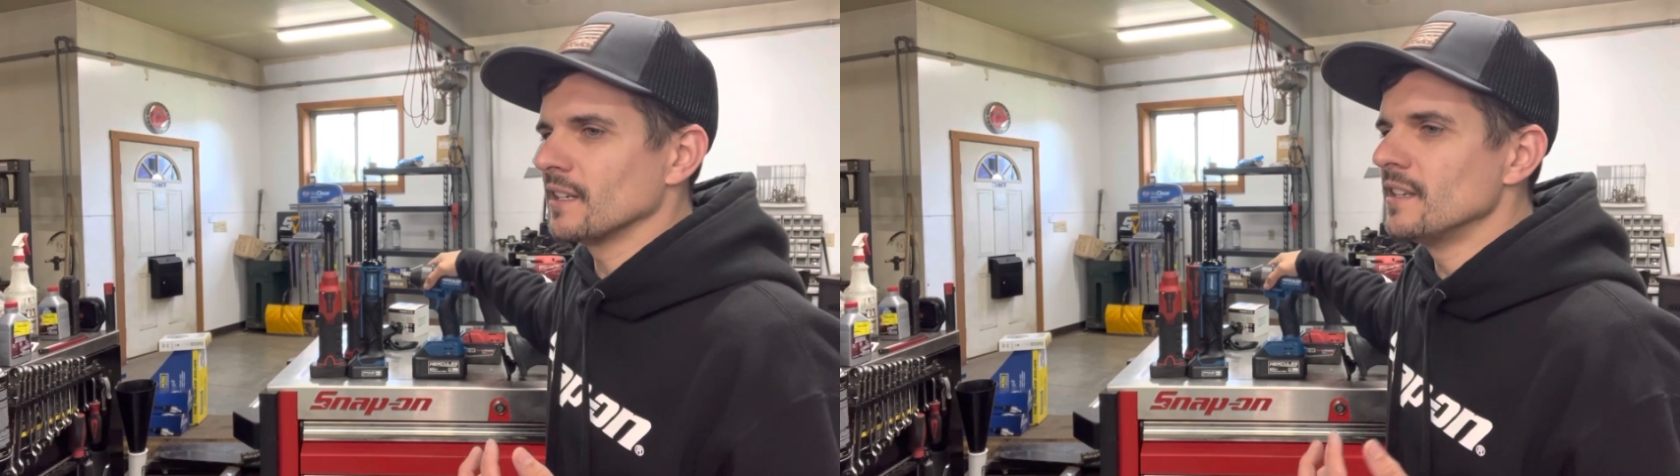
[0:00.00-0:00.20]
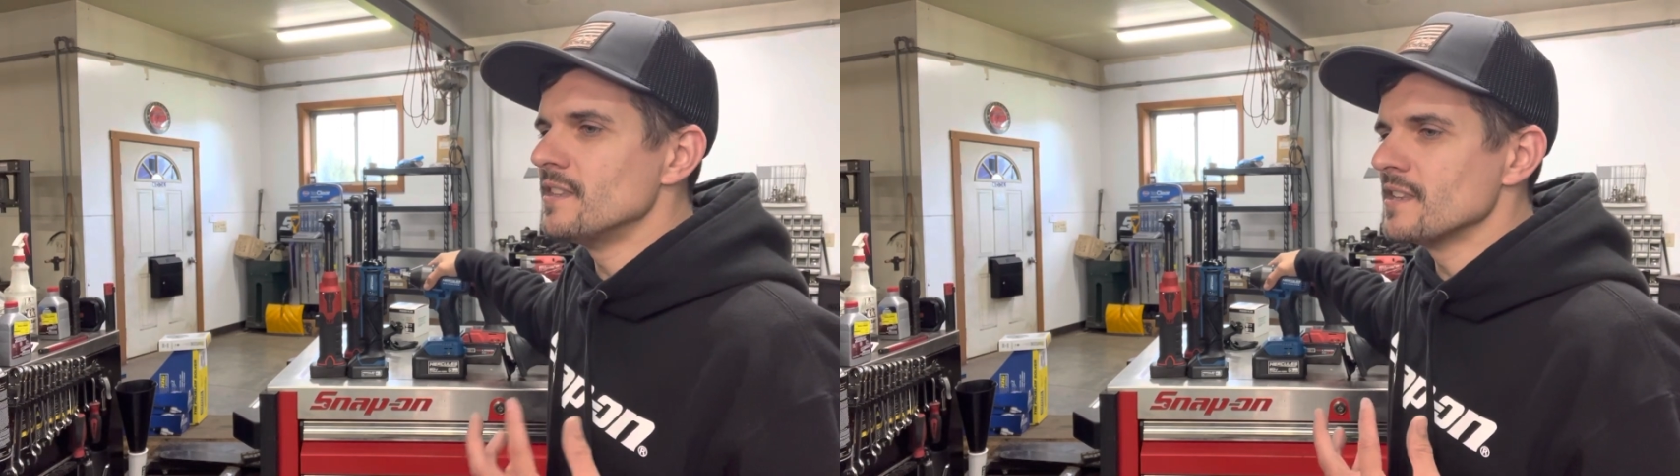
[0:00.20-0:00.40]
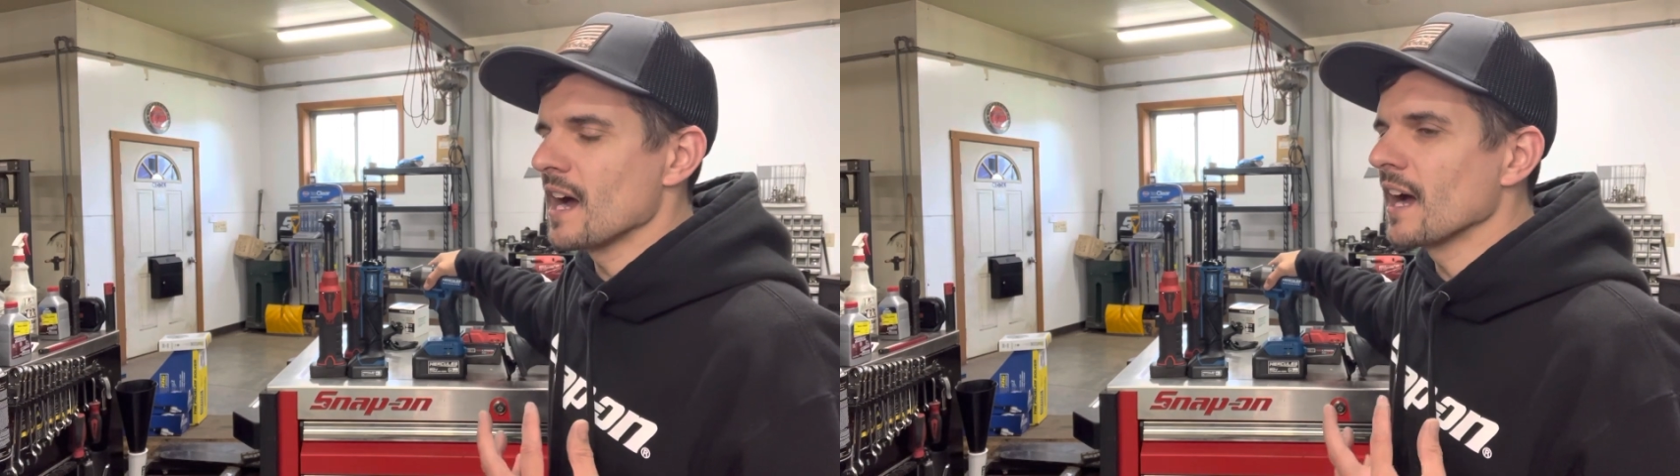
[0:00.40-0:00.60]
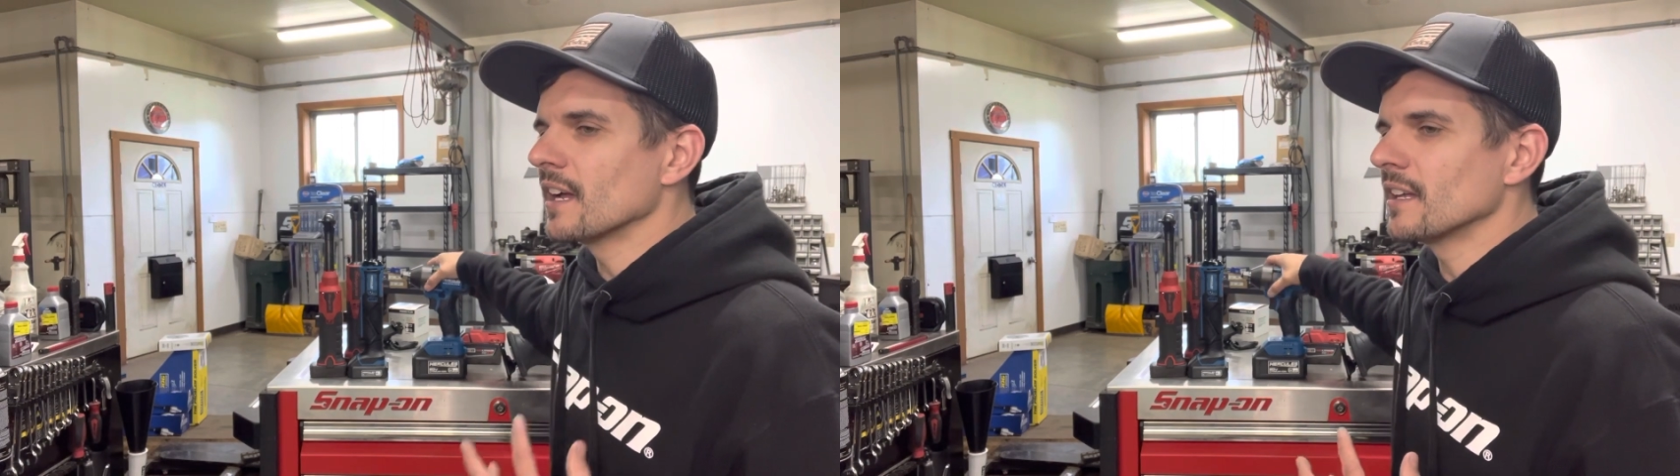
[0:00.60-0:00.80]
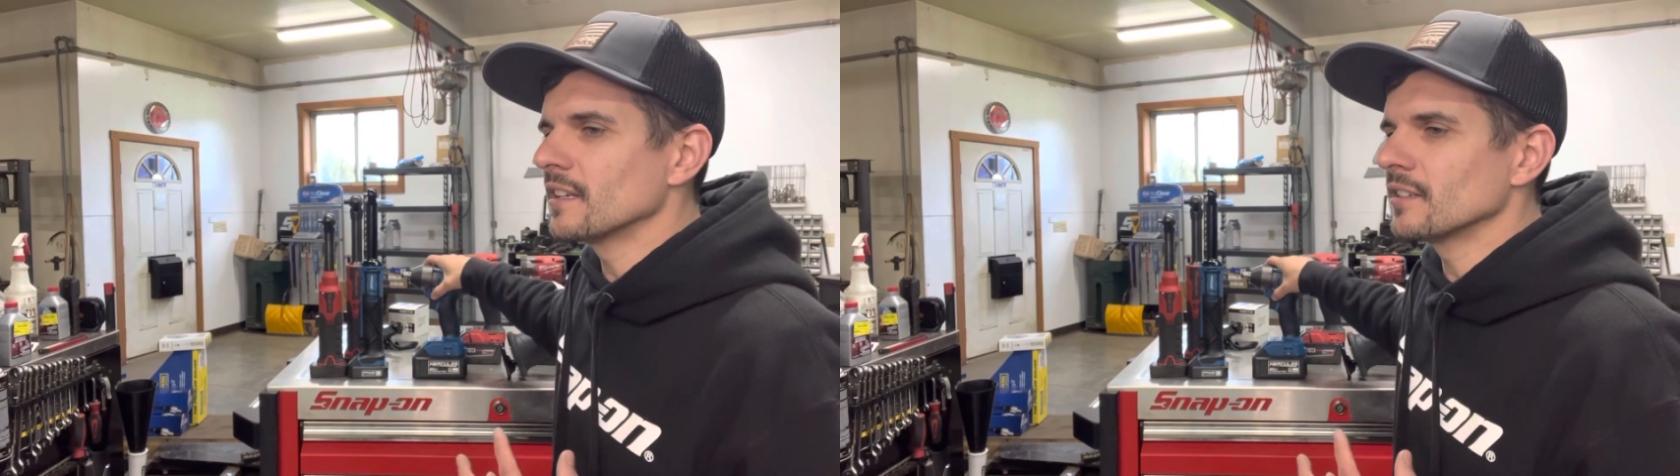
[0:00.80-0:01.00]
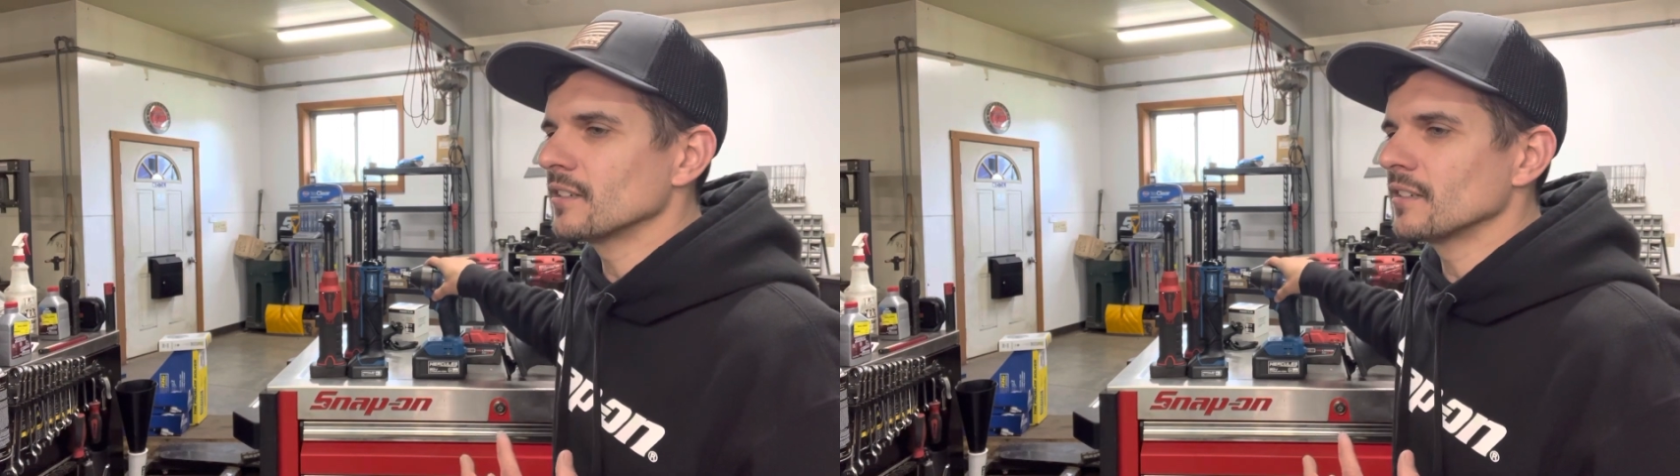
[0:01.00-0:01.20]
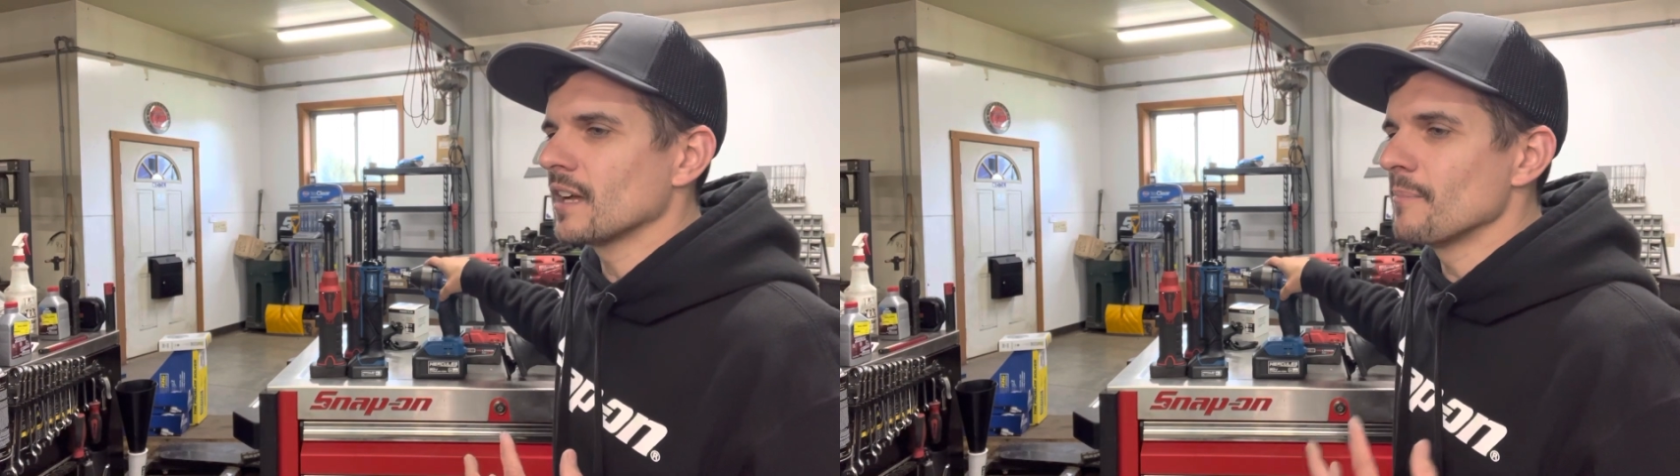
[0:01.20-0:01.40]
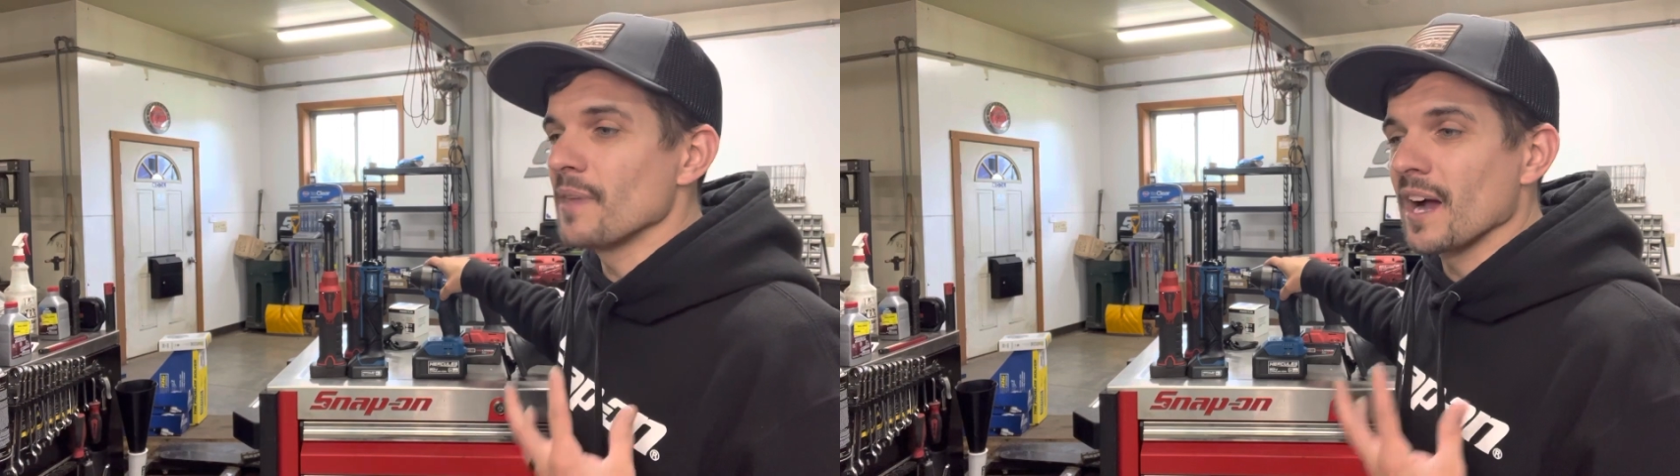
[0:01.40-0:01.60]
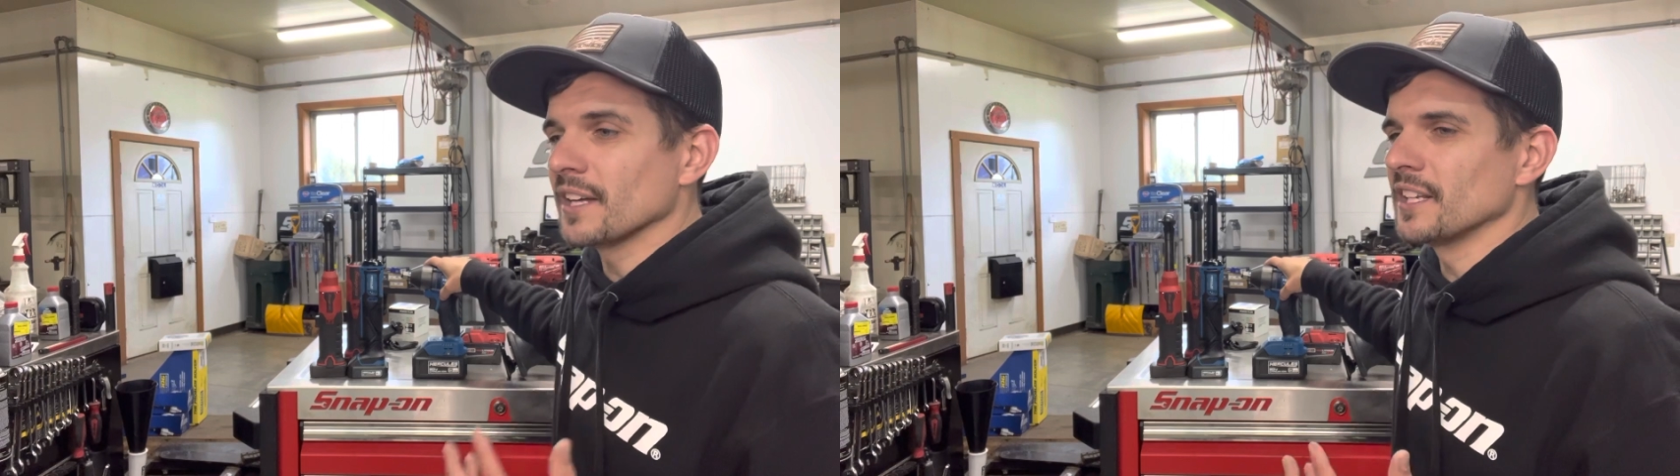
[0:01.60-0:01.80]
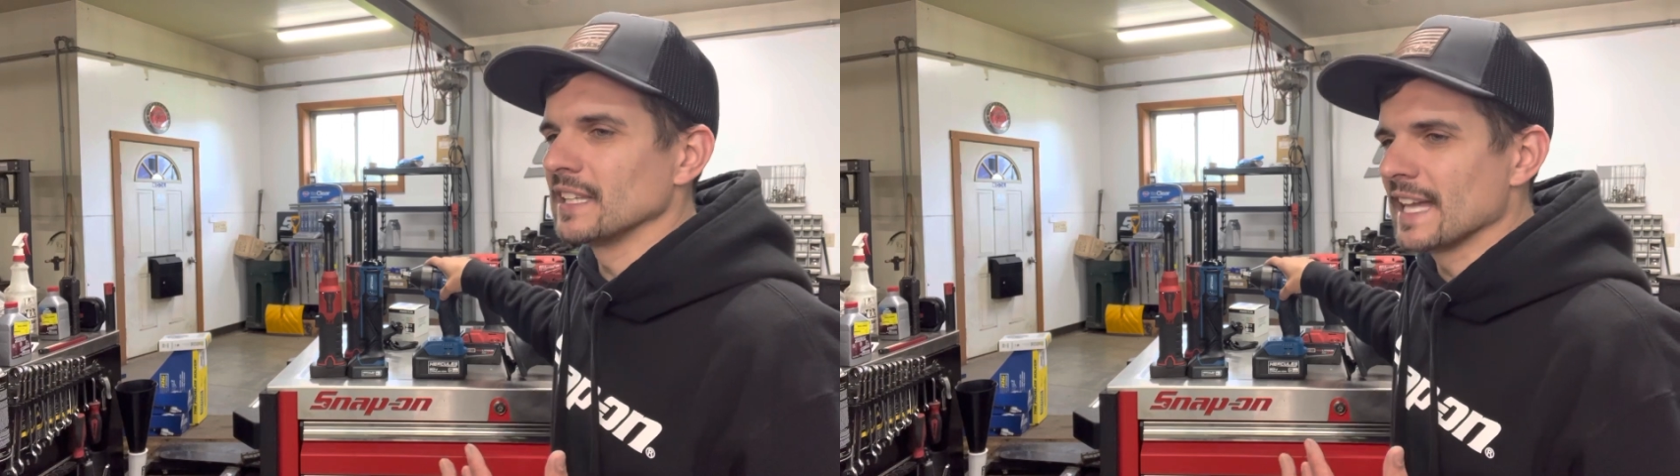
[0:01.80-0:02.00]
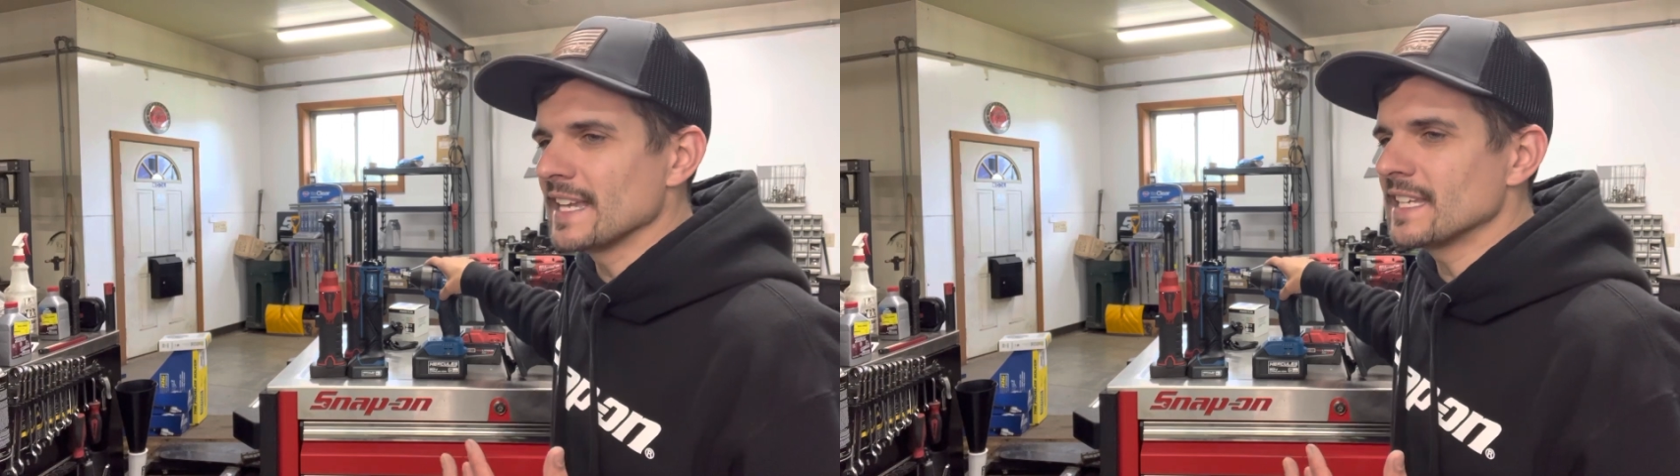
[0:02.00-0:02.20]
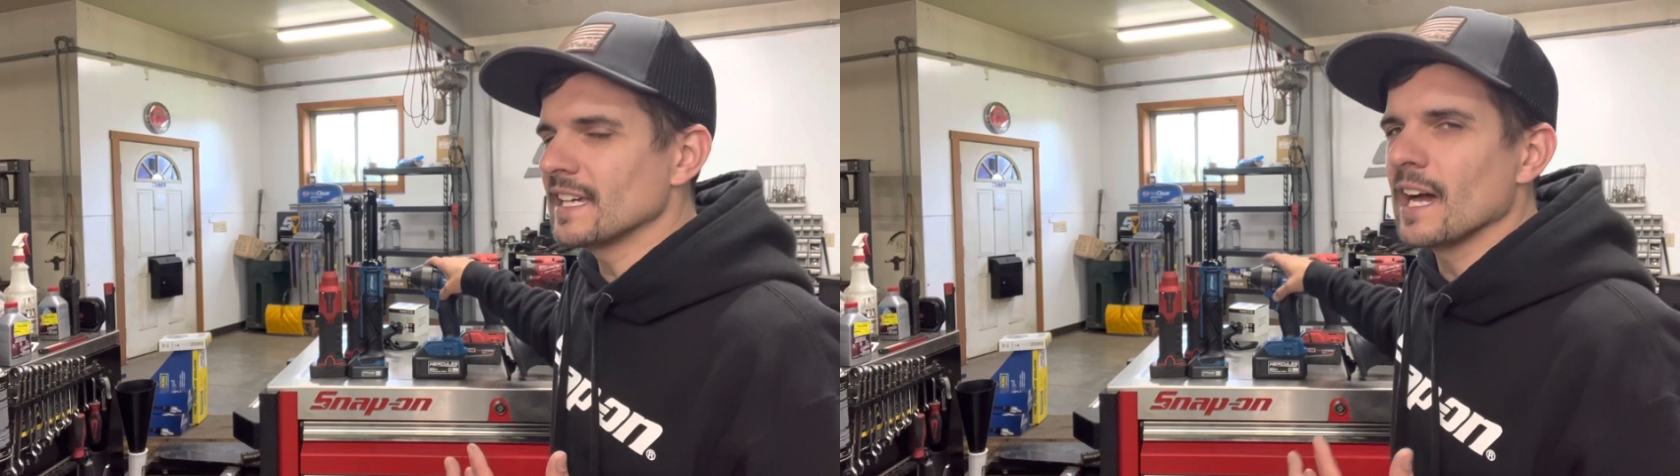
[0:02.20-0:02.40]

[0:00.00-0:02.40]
I'm not gonna like it.